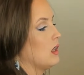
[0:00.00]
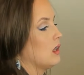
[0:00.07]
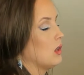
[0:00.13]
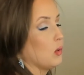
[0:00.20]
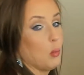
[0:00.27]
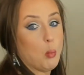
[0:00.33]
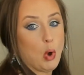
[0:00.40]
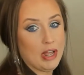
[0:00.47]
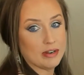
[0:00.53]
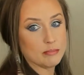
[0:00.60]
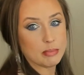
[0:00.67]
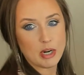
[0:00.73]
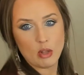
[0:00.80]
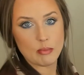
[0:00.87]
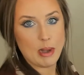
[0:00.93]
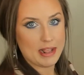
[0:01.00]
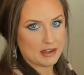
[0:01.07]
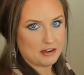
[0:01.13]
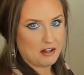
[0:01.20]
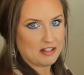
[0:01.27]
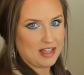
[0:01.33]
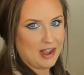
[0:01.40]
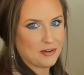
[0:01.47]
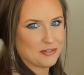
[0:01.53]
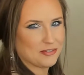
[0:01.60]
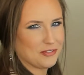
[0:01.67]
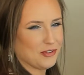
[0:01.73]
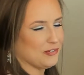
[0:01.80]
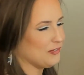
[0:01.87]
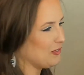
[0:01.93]
1, but I'll write it all out
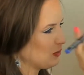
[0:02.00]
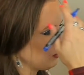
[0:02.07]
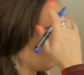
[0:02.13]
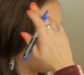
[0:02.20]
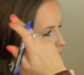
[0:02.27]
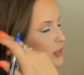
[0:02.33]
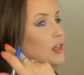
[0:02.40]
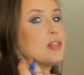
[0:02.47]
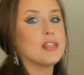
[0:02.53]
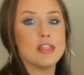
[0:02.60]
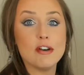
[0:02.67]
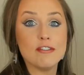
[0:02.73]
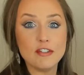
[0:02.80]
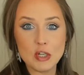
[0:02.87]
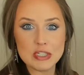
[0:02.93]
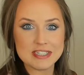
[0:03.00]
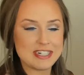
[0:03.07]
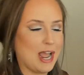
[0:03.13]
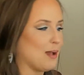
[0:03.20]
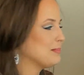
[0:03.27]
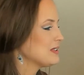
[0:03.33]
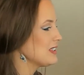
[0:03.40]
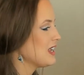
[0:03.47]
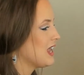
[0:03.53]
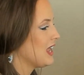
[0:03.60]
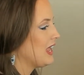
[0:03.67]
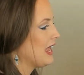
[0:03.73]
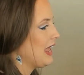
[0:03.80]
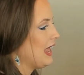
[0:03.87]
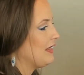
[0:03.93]
with the full steps.
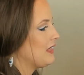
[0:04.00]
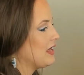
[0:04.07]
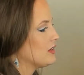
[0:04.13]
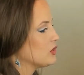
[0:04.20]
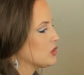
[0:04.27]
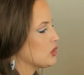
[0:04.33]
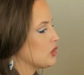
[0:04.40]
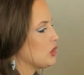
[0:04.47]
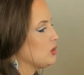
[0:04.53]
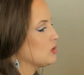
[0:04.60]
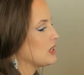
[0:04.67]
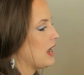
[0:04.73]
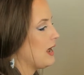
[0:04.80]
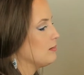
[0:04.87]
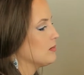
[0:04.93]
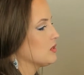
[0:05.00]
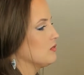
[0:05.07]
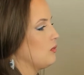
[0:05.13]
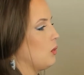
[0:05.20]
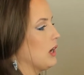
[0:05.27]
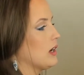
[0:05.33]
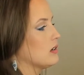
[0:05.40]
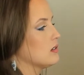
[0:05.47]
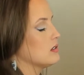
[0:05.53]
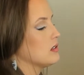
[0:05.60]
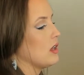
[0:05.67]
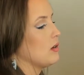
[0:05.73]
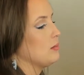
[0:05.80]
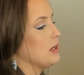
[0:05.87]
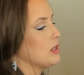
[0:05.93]
And then 2 times 4. So
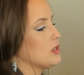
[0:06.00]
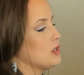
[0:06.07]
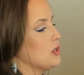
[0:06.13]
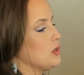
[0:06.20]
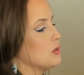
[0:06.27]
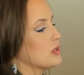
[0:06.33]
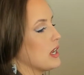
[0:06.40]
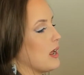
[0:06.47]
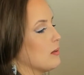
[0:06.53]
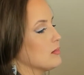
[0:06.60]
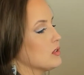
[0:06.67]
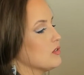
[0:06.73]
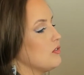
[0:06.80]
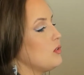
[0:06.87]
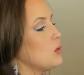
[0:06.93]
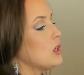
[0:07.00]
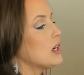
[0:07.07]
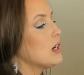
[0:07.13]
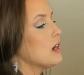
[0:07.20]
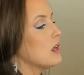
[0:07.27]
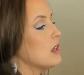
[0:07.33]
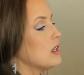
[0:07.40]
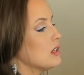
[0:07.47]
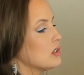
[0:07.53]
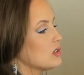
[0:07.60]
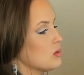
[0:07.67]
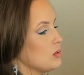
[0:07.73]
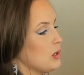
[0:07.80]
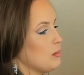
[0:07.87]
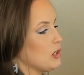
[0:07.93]
that would be 2 times 4. So
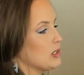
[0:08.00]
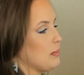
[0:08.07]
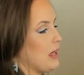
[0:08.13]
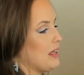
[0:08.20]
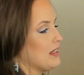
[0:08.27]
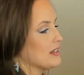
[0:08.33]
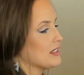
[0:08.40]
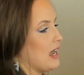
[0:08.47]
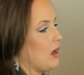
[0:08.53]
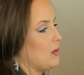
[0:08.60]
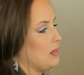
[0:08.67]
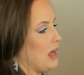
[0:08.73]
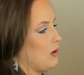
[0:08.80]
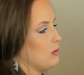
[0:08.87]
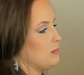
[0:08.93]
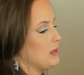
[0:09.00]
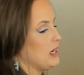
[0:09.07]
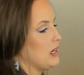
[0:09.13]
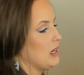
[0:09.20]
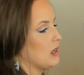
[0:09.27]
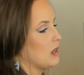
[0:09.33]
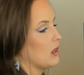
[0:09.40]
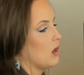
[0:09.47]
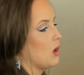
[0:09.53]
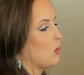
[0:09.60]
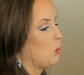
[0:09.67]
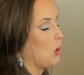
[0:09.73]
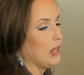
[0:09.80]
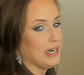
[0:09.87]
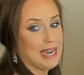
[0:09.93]
when you multiply this out, that would be
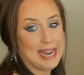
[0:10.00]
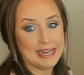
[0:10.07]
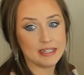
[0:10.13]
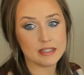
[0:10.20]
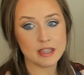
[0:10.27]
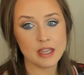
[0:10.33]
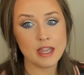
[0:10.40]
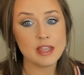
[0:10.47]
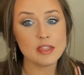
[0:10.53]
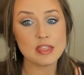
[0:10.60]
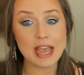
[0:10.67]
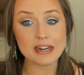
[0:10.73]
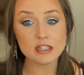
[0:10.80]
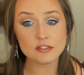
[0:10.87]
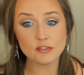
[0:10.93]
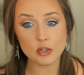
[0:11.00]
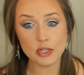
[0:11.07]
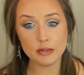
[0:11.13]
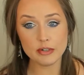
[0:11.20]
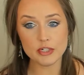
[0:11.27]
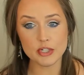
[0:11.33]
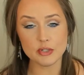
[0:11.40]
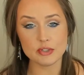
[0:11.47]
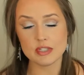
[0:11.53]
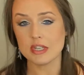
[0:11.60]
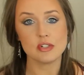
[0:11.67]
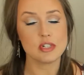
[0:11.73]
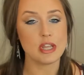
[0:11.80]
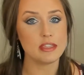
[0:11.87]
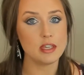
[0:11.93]
1/8. That is fully reduced. There's
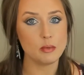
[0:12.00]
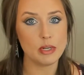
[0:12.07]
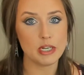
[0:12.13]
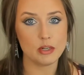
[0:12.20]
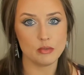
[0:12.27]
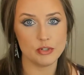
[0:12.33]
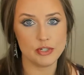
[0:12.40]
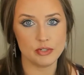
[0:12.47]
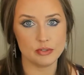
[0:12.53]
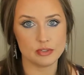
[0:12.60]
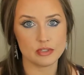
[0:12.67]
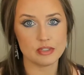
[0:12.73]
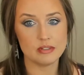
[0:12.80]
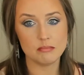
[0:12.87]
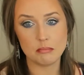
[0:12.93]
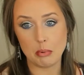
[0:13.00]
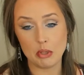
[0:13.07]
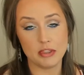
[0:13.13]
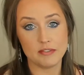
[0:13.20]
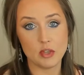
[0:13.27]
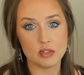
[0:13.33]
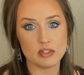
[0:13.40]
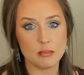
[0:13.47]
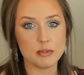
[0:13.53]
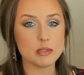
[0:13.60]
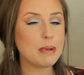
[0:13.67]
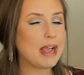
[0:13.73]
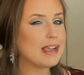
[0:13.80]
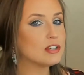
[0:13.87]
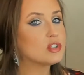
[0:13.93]
nothing we can reduce both of those numbers
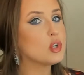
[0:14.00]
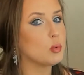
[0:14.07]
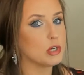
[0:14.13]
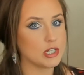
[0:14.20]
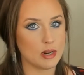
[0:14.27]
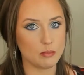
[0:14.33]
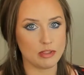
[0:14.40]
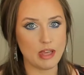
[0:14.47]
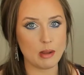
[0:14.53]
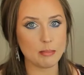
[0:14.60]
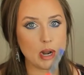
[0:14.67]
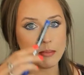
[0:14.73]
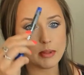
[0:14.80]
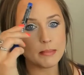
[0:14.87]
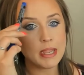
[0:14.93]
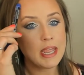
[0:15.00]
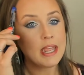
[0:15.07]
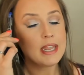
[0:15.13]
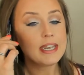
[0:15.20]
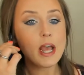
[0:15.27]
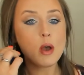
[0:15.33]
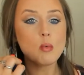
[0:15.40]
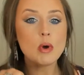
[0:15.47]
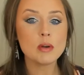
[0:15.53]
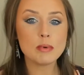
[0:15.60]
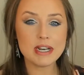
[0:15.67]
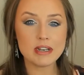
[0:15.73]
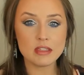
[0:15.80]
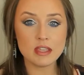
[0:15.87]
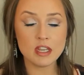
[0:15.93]
by, so we're done with that problem. Now, one way
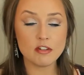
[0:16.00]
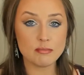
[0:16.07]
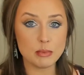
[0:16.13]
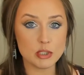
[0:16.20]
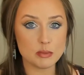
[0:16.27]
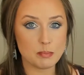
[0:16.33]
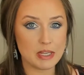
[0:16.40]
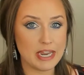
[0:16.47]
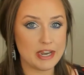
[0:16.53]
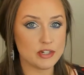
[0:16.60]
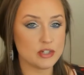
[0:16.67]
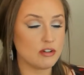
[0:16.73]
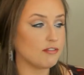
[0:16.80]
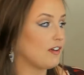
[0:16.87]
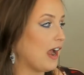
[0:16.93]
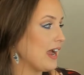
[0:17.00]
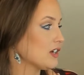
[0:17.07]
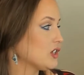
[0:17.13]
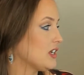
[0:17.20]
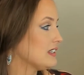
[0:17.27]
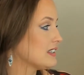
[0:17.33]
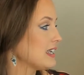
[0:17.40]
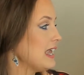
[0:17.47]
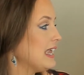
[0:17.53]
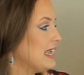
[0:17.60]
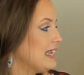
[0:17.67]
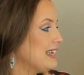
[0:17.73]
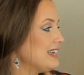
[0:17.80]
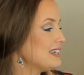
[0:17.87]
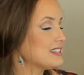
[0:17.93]
to think of multiplication of fractions
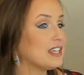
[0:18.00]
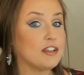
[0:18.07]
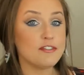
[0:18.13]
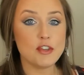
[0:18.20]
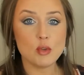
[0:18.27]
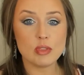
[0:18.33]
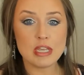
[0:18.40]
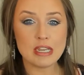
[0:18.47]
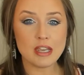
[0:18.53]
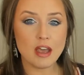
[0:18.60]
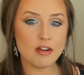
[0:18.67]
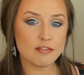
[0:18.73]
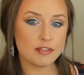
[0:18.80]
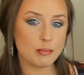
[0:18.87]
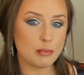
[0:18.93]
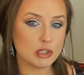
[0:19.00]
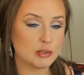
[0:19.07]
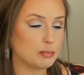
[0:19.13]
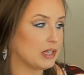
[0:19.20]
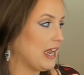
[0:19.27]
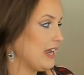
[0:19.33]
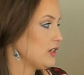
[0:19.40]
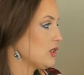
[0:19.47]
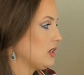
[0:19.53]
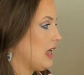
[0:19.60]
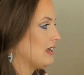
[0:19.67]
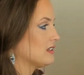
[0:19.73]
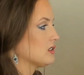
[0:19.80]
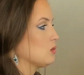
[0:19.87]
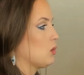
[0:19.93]
is if you think of the multiplication
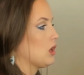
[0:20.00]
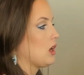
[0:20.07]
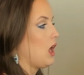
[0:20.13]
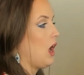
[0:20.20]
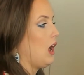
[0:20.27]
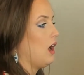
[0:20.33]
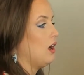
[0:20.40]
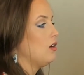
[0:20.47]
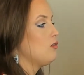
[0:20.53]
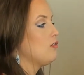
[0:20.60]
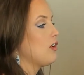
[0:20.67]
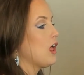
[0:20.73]
as the word of,